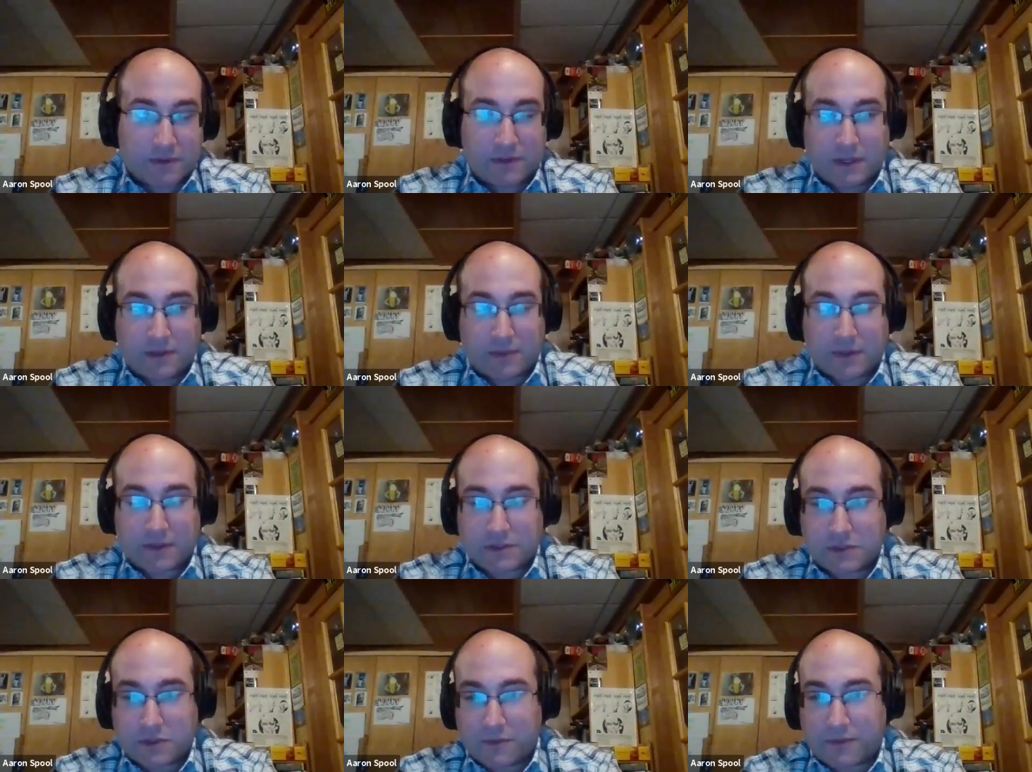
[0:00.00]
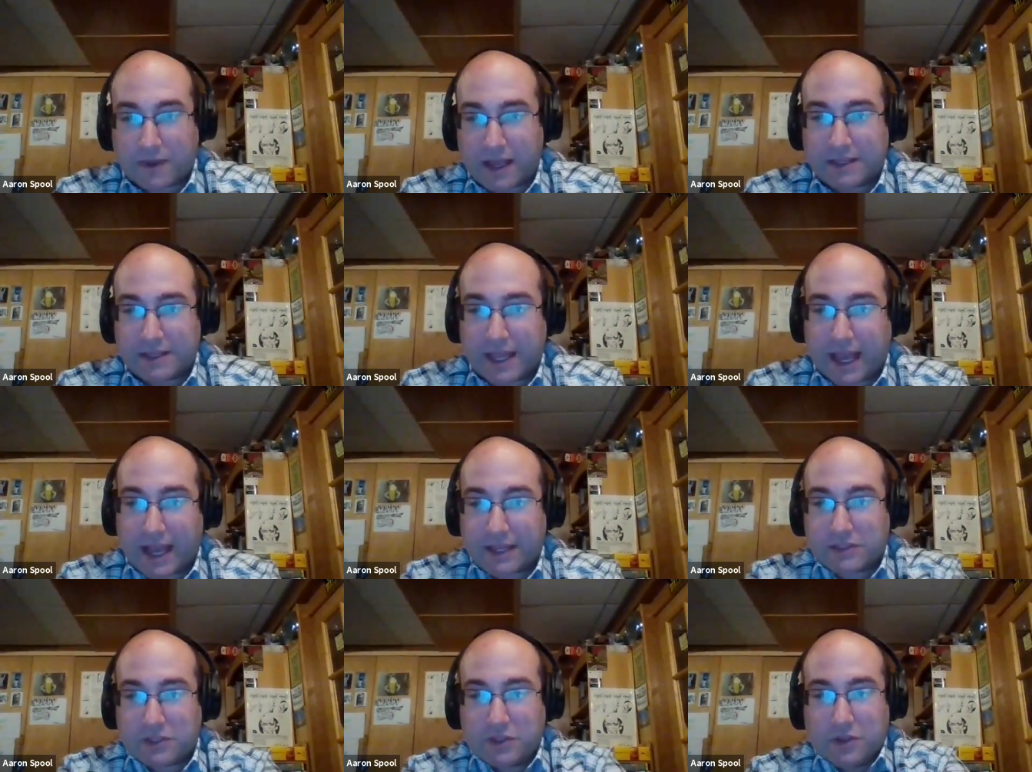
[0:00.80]
thinking about this. So if I had to
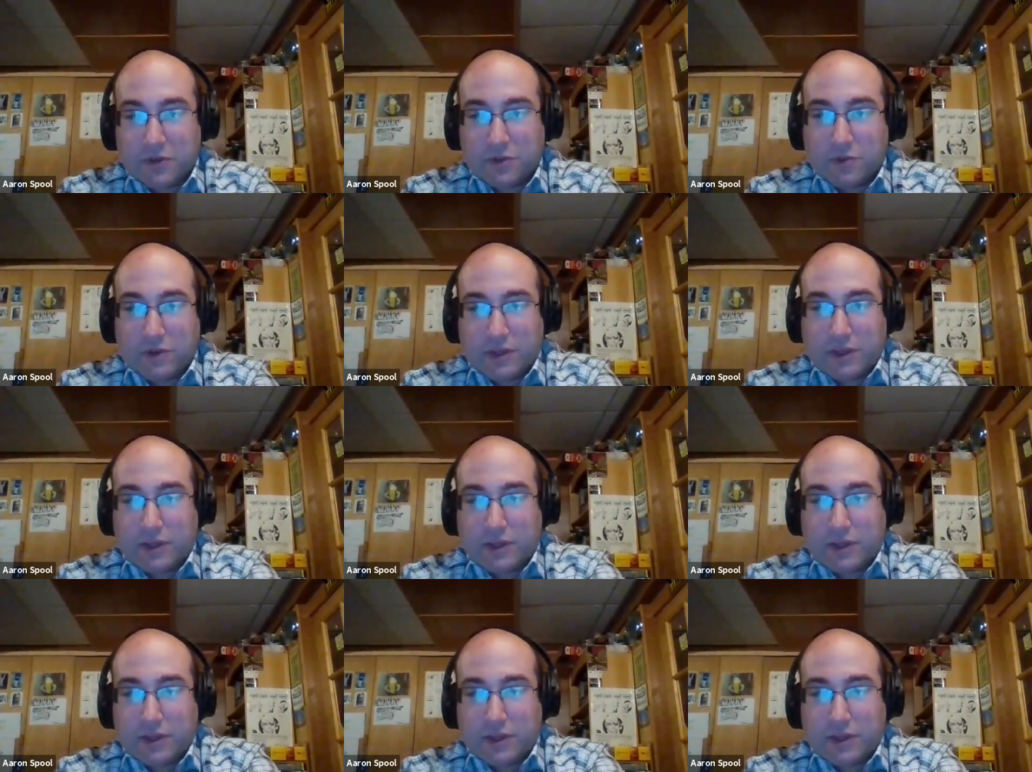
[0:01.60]
ask you,